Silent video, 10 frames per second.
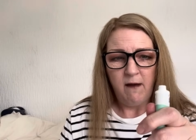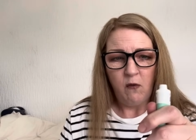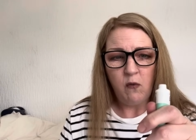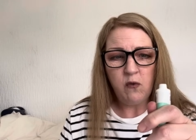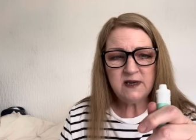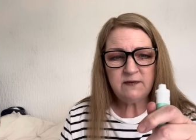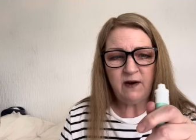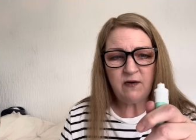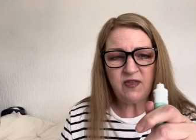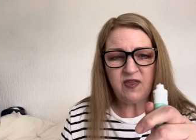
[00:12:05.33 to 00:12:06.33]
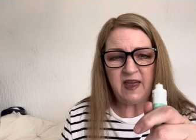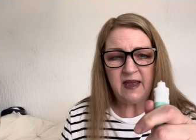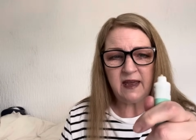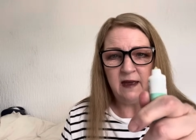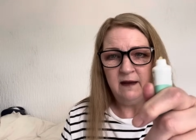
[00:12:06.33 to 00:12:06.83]
Oh, it's very
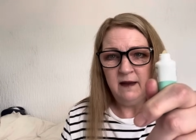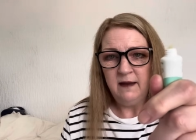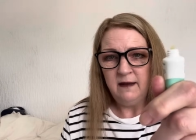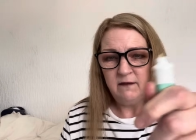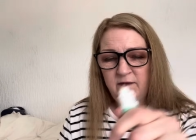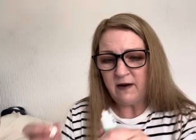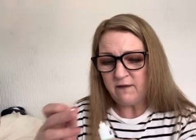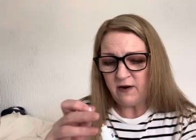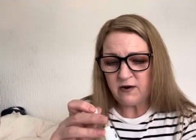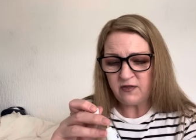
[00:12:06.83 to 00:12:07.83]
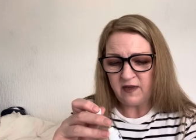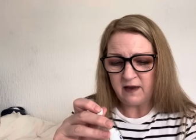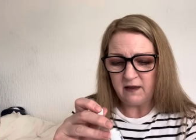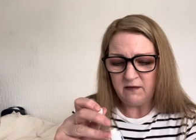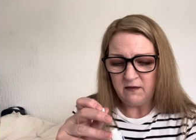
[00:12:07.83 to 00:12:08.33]
thick. Very, very
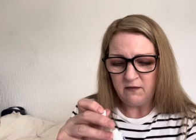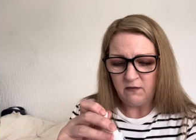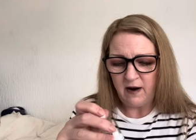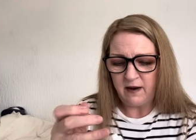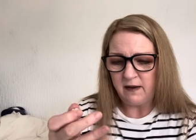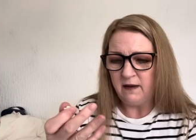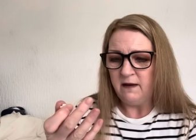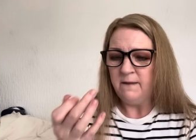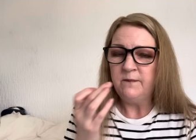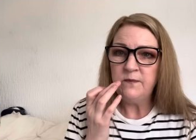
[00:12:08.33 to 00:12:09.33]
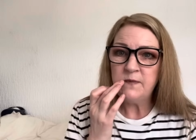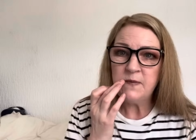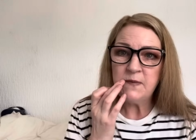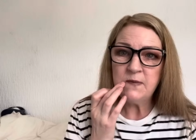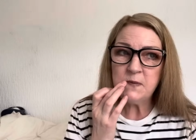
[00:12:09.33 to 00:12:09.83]
thick. Right.
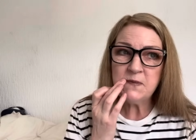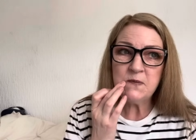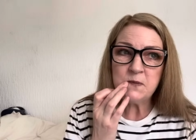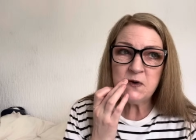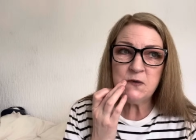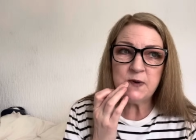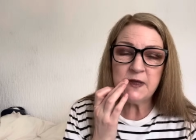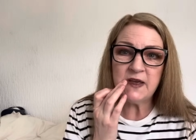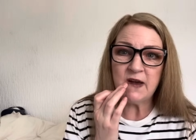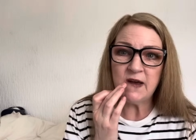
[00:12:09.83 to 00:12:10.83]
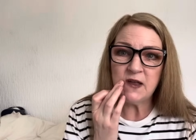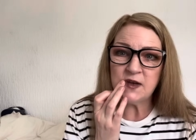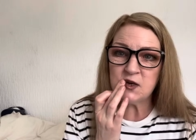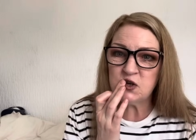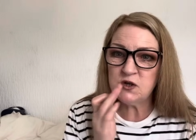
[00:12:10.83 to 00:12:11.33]
Put a bit there.
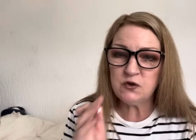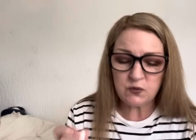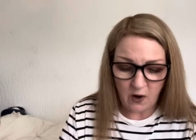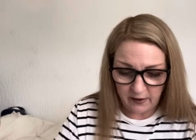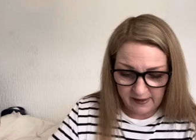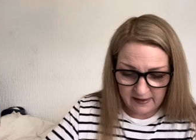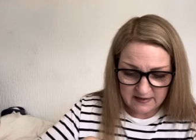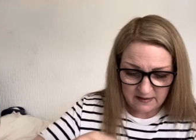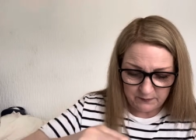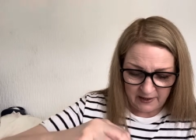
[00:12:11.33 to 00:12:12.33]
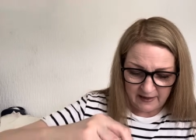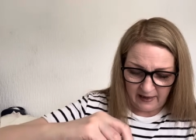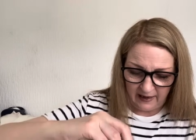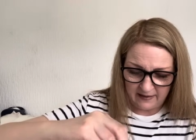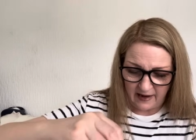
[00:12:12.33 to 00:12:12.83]
That's just what I needed. Blinking
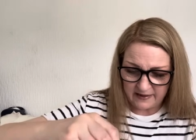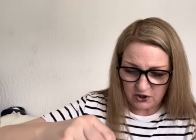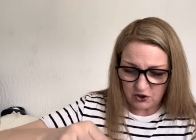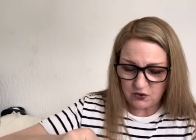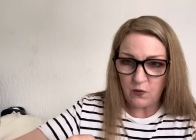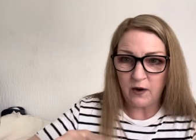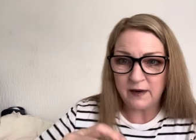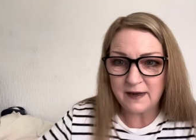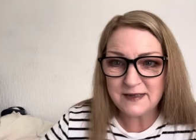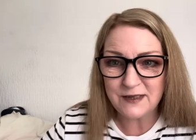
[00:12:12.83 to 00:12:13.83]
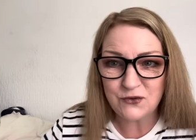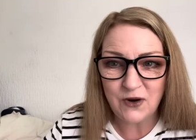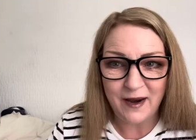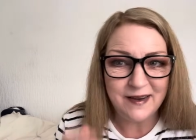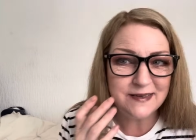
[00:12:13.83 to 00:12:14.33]
it, that is just what I needed.
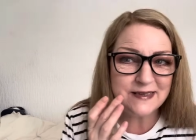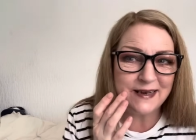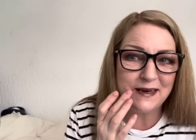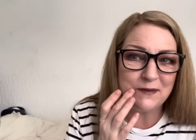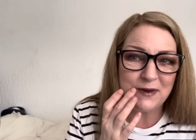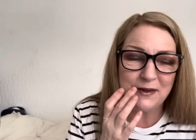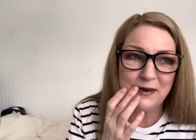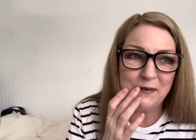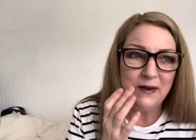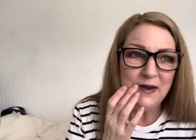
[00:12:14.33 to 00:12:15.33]
Right outside the middle. Of,